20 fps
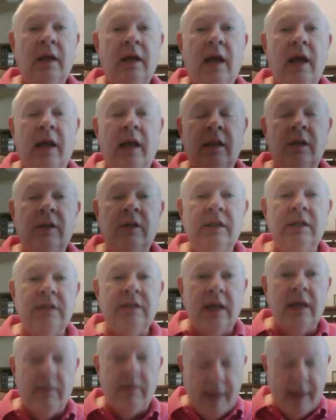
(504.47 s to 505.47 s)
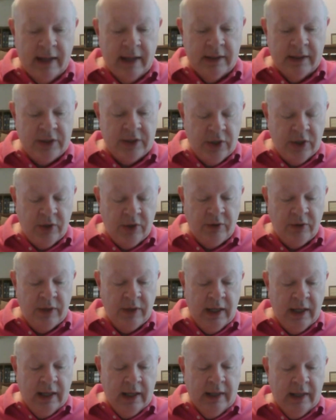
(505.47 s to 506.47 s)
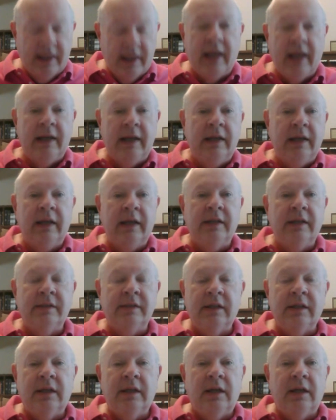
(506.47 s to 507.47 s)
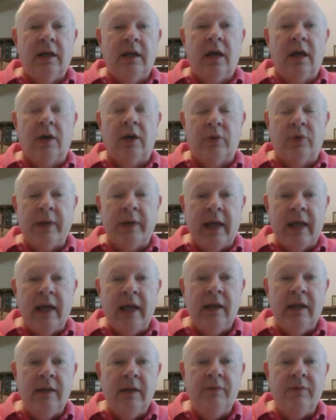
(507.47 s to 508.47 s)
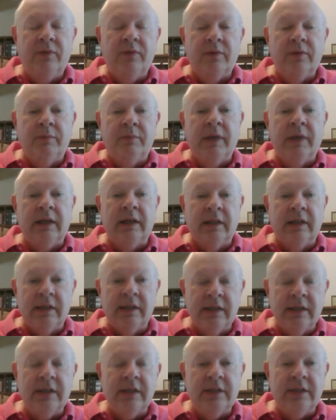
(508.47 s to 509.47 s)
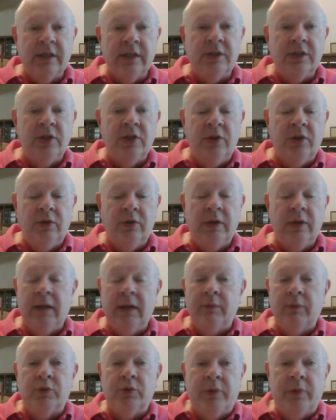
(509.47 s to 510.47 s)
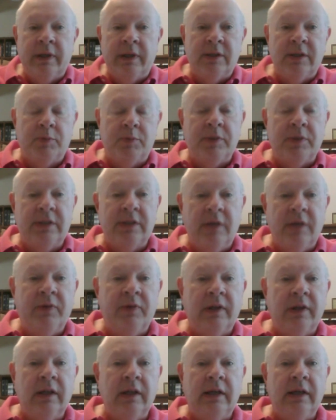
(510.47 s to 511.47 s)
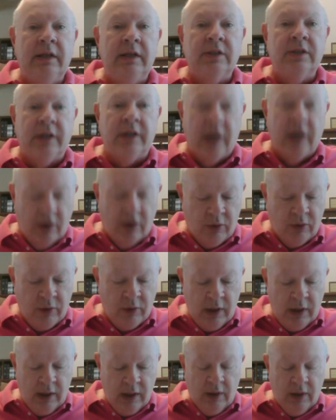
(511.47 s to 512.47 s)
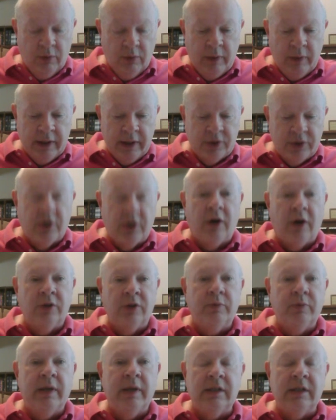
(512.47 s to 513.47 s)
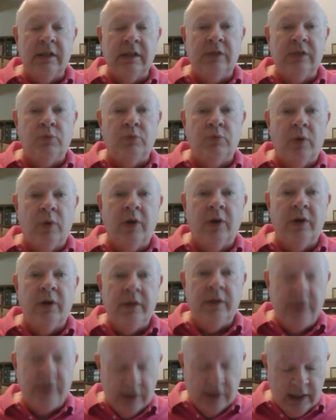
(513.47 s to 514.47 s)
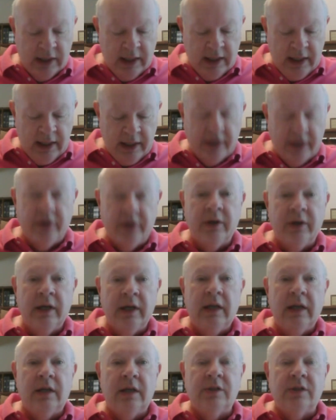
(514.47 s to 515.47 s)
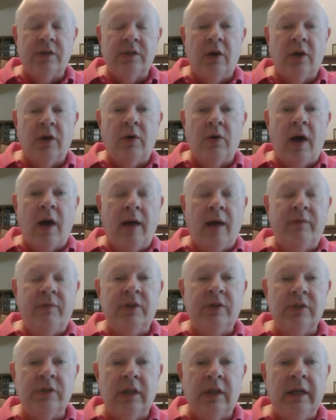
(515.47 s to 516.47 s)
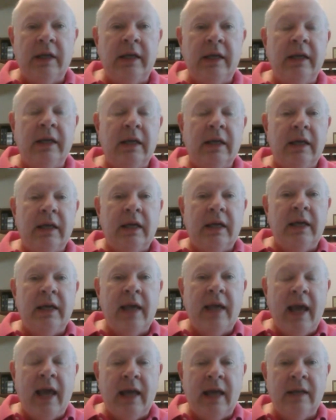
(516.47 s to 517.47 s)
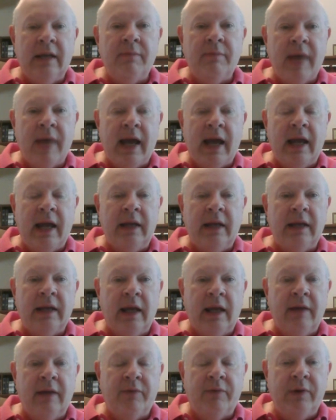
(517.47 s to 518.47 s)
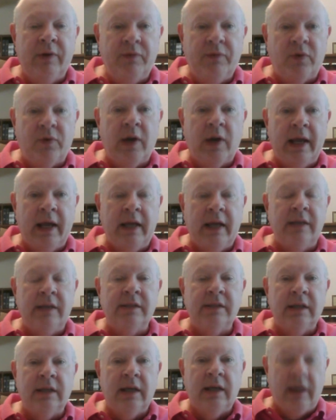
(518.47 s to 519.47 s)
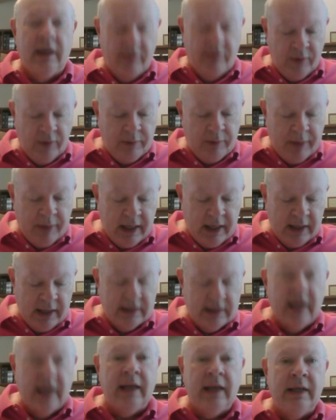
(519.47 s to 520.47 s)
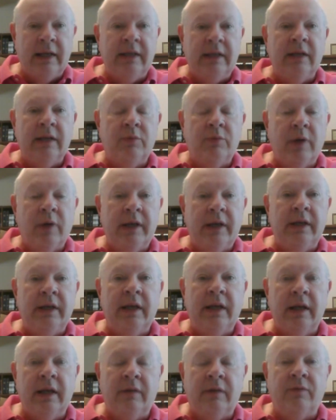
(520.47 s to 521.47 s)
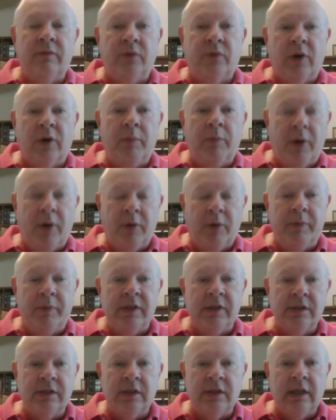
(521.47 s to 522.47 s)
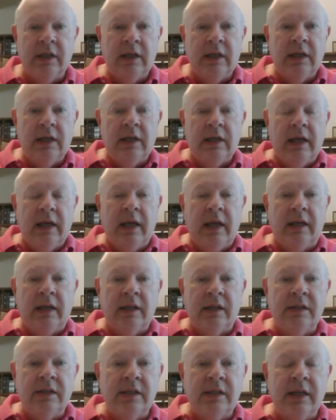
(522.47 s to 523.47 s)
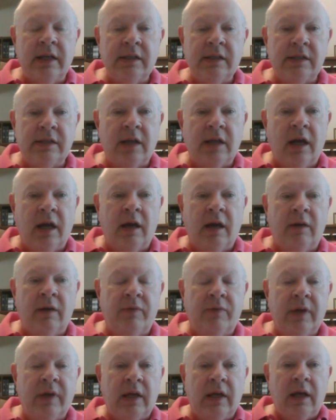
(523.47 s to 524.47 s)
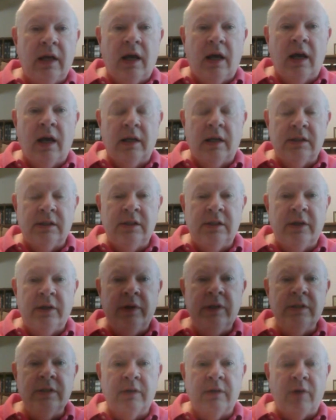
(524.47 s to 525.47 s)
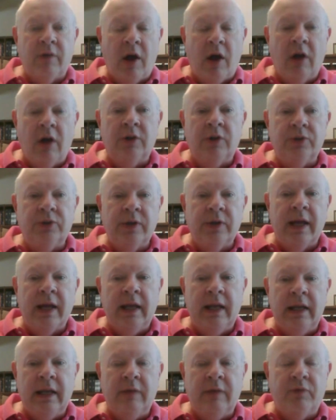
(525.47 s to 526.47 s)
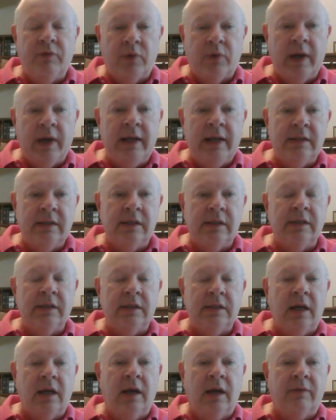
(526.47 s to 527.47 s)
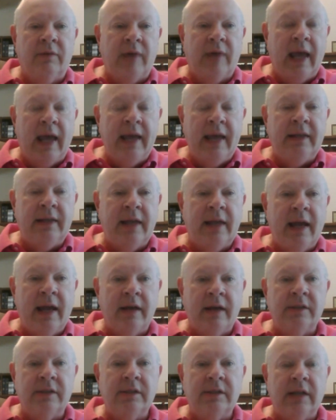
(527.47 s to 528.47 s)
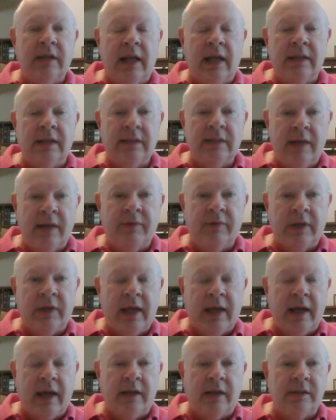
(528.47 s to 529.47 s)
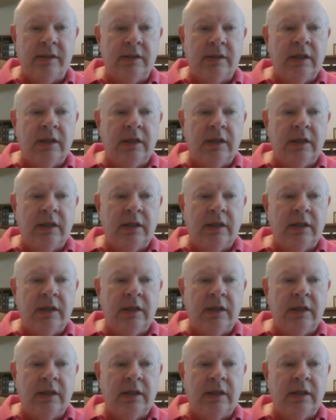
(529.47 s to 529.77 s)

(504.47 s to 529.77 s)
I'll only say about the tune that it is a creative but consistent tune. It was written specifically to go with Charles Wesley's words here, so obviously he had in mind every phrase, every beat, and he did what he did for a purpose. It consists of a series of alternating phrases of 8 counts and 7 counts.